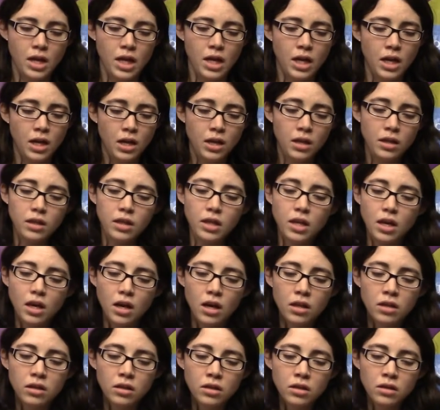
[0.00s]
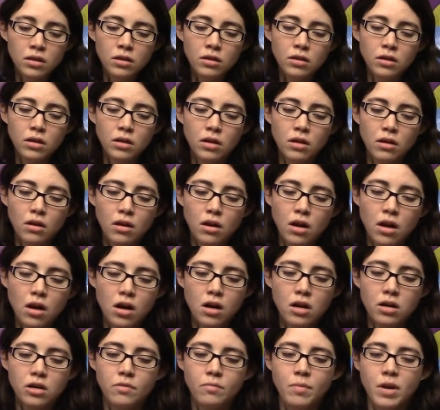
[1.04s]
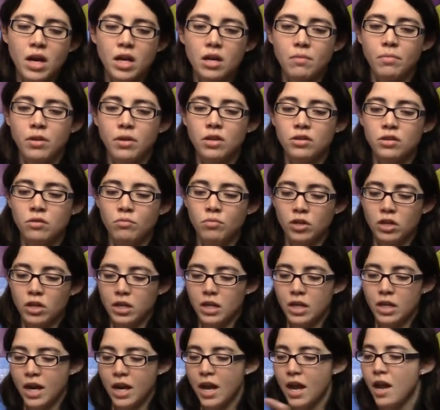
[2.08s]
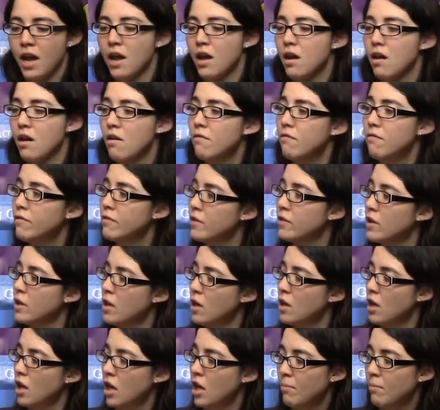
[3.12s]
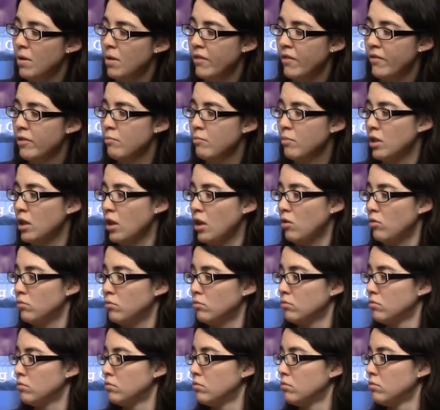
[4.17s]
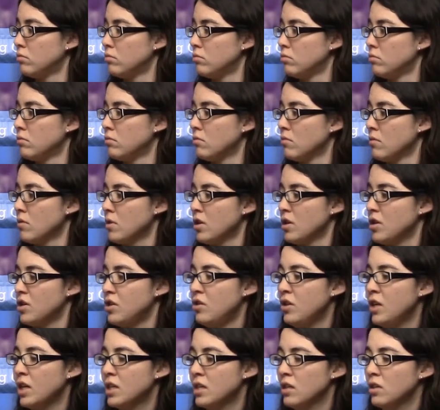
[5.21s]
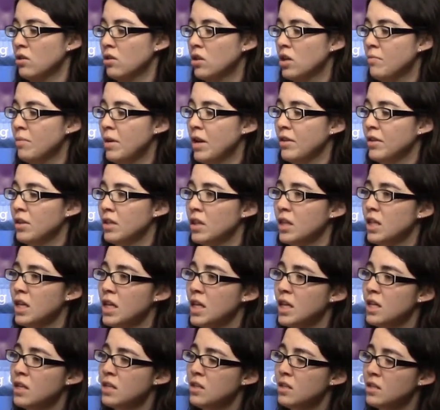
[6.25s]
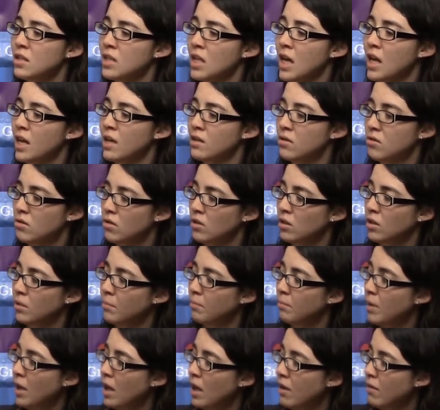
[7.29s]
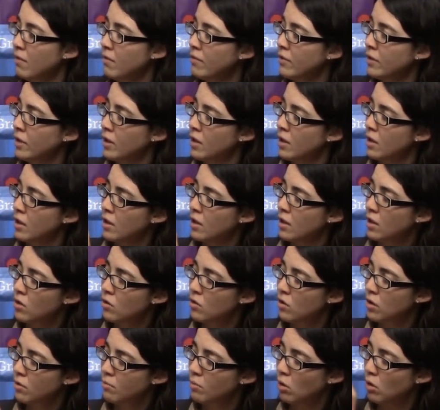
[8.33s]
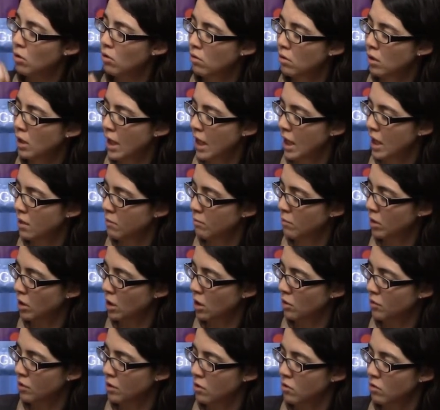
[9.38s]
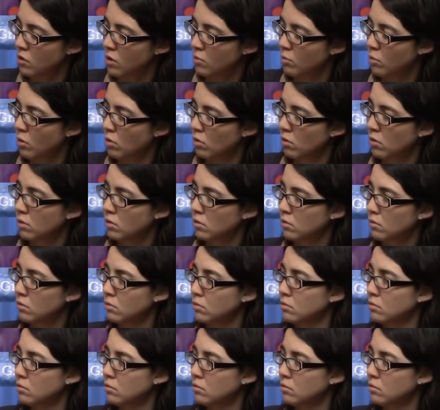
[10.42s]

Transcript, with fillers: And the other hardback picture book that I have, Above and Below. So you get to learn about the things that are above the North Pole and below the North Pole.